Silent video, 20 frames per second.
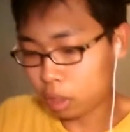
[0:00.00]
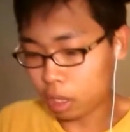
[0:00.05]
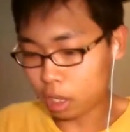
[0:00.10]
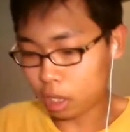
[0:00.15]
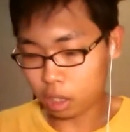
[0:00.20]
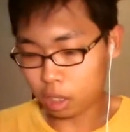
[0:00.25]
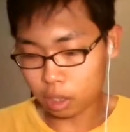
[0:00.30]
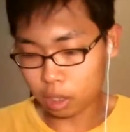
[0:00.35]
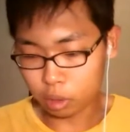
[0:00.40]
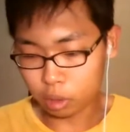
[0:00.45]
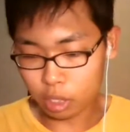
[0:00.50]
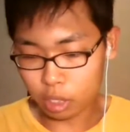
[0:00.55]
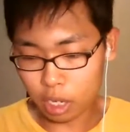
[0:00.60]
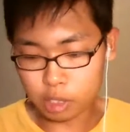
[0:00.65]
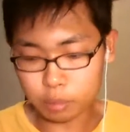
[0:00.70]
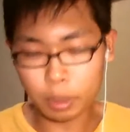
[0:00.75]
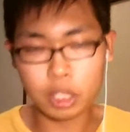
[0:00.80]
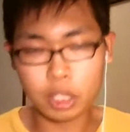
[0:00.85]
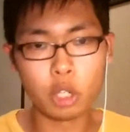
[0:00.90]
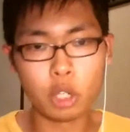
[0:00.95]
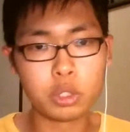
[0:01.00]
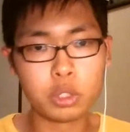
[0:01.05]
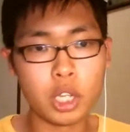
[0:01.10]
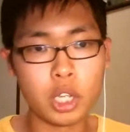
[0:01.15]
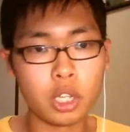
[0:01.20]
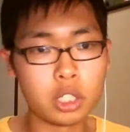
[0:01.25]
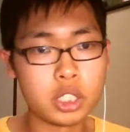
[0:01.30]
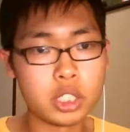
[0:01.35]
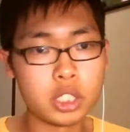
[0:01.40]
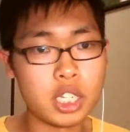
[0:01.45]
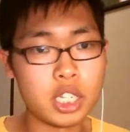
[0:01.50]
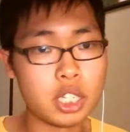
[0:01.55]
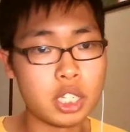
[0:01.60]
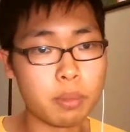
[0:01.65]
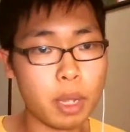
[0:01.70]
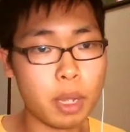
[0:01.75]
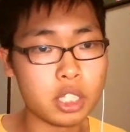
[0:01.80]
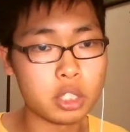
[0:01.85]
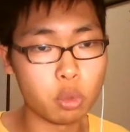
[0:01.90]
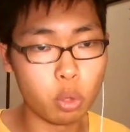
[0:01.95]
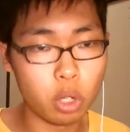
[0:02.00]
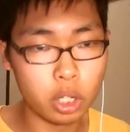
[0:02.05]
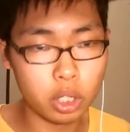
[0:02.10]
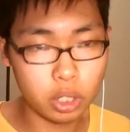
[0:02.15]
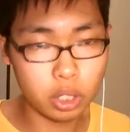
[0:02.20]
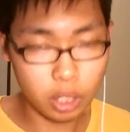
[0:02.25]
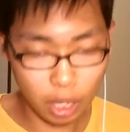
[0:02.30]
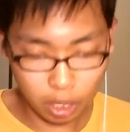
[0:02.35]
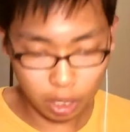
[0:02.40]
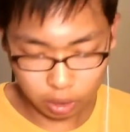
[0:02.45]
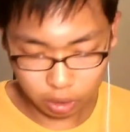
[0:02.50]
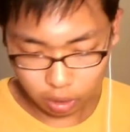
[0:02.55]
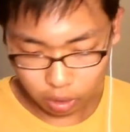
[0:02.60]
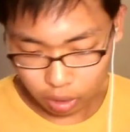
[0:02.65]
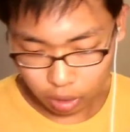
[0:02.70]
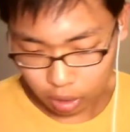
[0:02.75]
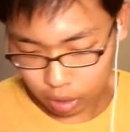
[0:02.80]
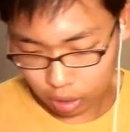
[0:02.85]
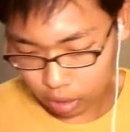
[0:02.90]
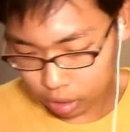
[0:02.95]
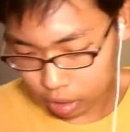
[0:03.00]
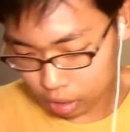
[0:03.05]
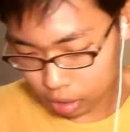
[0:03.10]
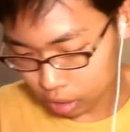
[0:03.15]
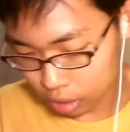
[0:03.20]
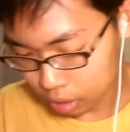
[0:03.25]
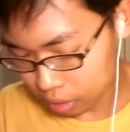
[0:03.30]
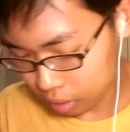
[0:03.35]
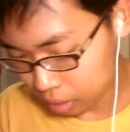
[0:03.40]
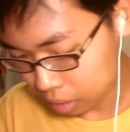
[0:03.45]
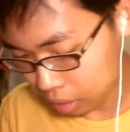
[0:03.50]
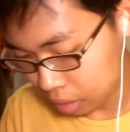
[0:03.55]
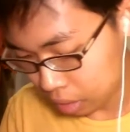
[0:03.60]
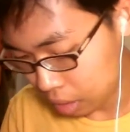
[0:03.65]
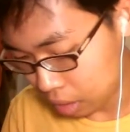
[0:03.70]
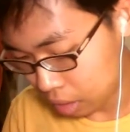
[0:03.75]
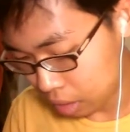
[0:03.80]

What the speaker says: I remember that you guys might know Taylor TC Mass 1, that he